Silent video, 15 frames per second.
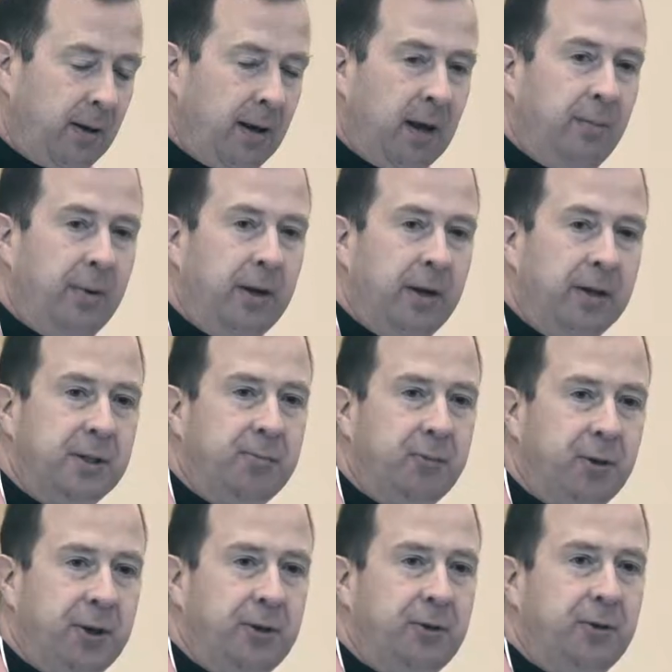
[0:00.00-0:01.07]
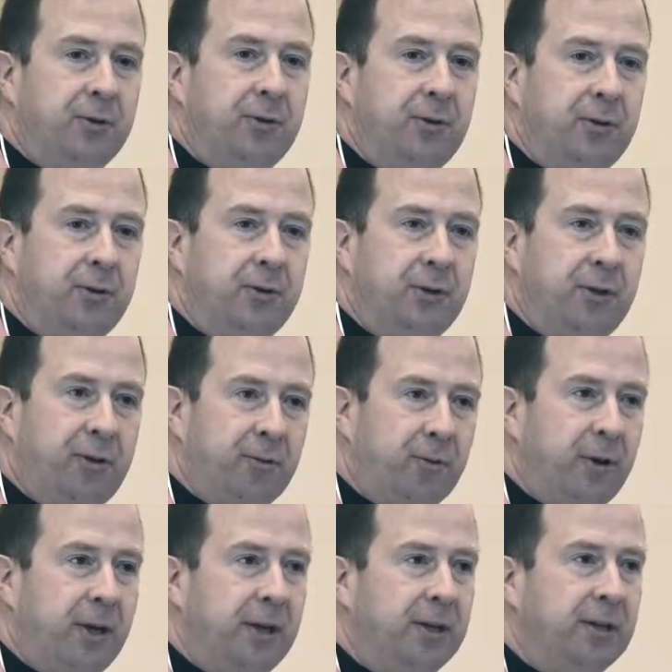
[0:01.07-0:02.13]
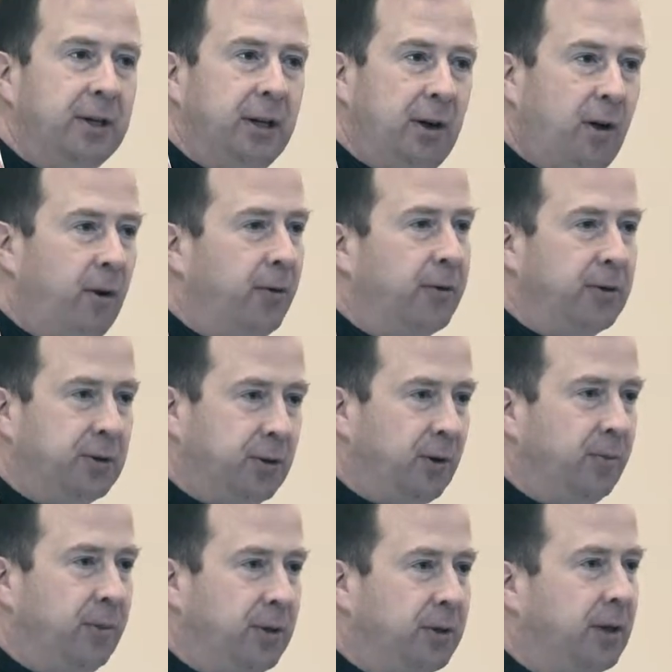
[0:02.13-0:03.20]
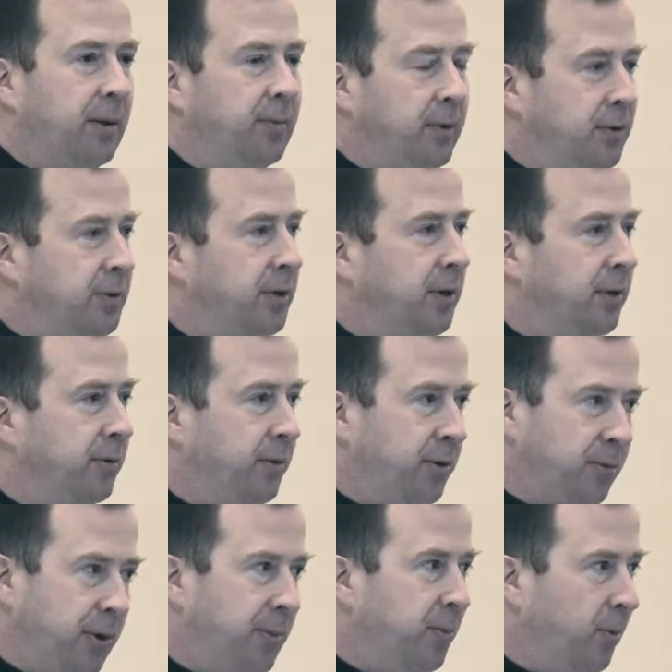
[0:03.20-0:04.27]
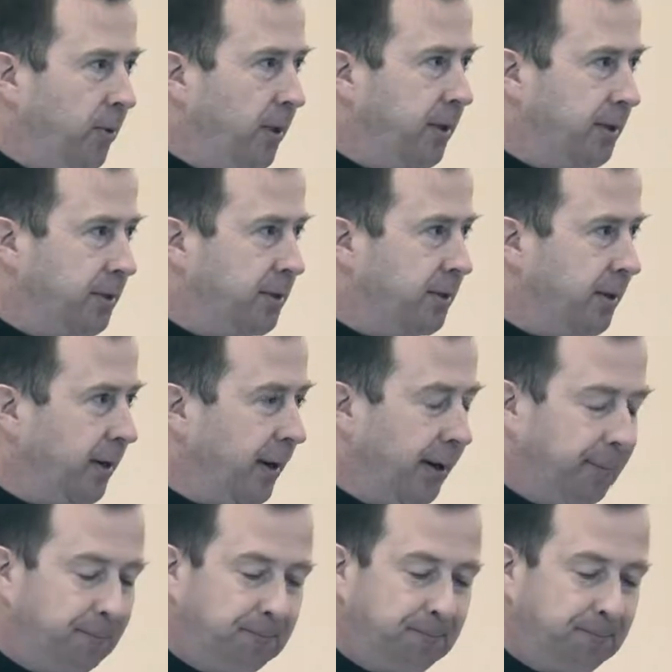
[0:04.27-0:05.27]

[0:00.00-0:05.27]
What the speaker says: And because preachers use threes in all their sermons, I'm using 3 points today.